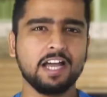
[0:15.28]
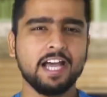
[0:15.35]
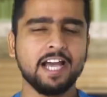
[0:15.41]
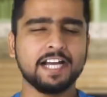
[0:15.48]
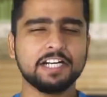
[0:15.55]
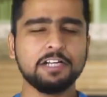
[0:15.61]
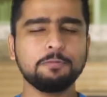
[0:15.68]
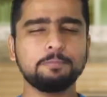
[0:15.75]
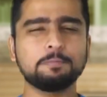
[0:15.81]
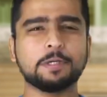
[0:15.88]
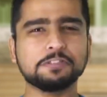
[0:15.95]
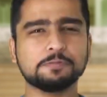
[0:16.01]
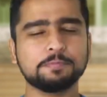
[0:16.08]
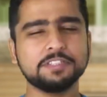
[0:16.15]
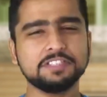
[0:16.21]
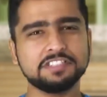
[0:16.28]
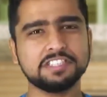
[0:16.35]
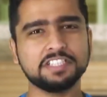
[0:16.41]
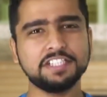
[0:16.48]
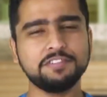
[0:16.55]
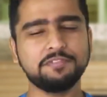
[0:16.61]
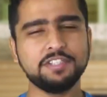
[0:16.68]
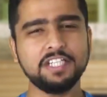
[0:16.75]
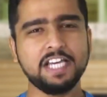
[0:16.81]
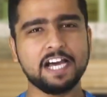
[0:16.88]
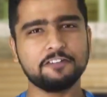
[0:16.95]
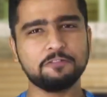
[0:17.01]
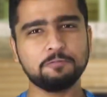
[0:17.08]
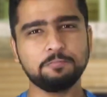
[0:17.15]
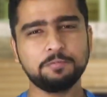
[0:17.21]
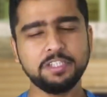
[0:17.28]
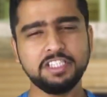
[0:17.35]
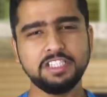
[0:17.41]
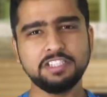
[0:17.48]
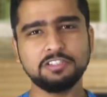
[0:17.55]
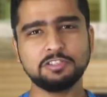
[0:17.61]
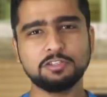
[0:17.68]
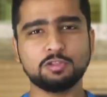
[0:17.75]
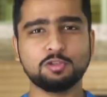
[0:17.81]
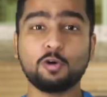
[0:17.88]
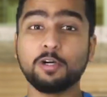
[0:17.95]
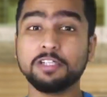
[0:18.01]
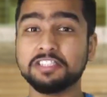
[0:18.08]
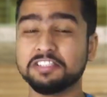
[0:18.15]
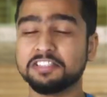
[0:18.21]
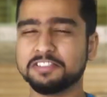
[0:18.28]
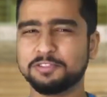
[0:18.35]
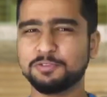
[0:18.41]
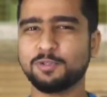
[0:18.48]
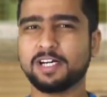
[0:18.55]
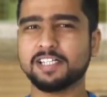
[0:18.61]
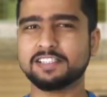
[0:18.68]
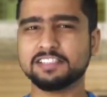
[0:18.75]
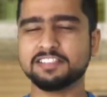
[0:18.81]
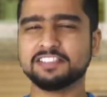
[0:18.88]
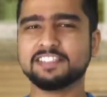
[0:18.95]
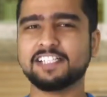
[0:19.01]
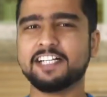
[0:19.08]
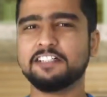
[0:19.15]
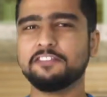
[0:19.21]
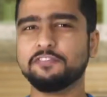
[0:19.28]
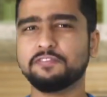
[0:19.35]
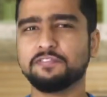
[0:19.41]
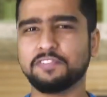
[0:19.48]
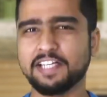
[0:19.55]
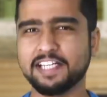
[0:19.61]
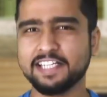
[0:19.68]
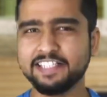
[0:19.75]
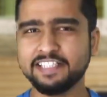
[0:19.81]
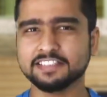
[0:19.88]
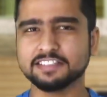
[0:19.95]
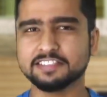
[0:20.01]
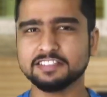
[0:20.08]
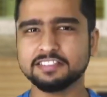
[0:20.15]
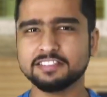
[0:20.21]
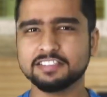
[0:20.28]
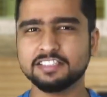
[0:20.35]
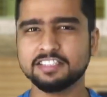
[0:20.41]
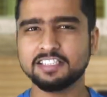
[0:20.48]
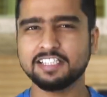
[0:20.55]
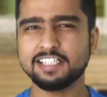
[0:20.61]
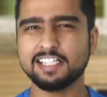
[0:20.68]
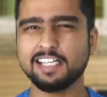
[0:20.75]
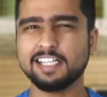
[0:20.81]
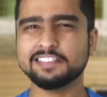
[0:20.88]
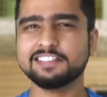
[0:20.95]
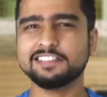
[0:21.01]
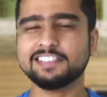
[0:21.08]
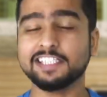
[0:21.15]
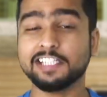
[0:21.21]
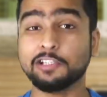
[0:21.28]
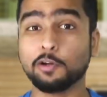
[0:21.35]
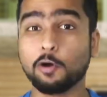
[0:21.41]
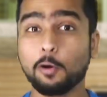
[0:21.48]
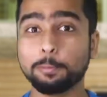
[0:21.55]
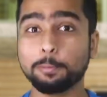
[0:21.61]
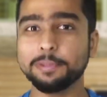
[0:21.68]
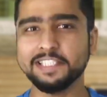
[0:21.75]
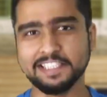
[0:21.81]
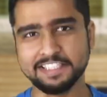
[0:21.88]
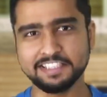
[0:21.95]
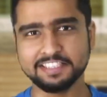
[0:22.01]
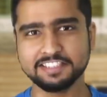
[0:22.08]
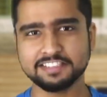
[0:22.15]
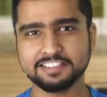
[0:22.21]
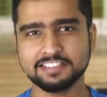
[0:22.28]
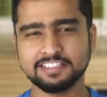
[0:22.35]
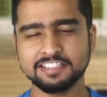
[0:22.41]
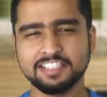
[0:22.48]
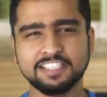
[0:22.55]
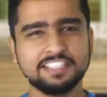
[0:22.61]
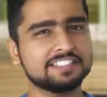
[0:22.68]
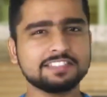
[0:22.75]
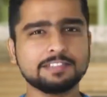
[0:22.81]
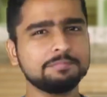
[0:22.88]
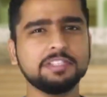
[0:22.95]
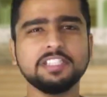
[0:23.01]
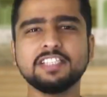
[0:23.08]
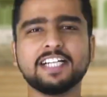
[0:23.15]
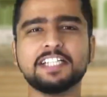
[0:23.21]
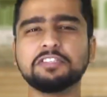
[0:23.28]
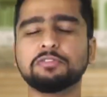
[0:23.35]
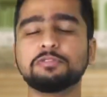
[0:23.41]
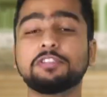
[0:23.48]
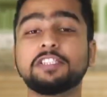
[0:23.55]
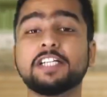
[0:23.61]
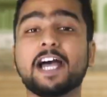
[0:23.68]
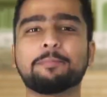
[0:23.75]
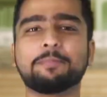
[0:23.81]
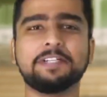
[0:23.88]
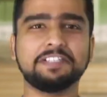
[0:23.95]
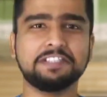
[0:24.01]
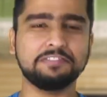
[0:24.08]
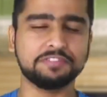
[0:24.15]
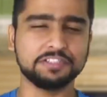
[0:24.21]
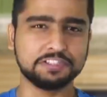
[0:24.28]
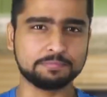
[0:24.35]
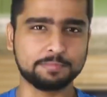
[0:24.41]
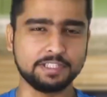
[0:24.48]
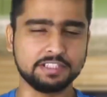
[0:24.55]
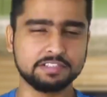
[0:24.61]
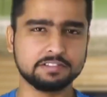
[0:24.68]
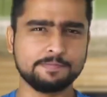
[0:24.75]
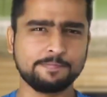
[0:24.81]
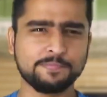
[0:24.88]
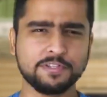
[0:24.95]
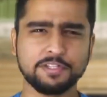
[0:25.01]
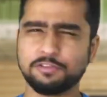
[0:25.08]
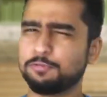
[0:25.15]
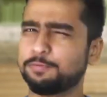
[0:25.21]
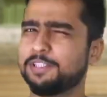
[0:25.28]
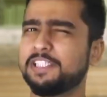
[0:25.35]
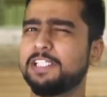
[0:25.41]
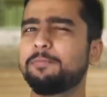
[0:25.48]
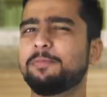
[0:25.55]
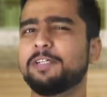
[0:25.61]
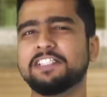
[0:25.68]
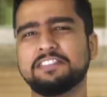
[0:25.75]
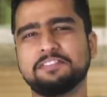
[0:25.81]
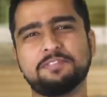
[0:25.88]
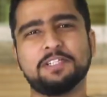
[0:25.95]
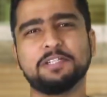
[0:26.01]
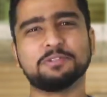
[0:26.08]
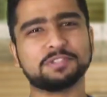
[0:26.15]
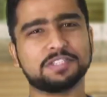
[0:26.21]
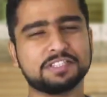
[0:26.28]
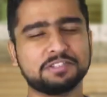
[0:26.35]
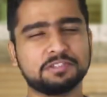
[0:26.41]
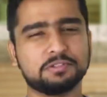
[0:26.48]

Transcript: Now, bachpan se we have been taught to understand failure as an anomaly, something that shouldn't happen in the first place. So, Hindi mein kaise fail ho sakte ho?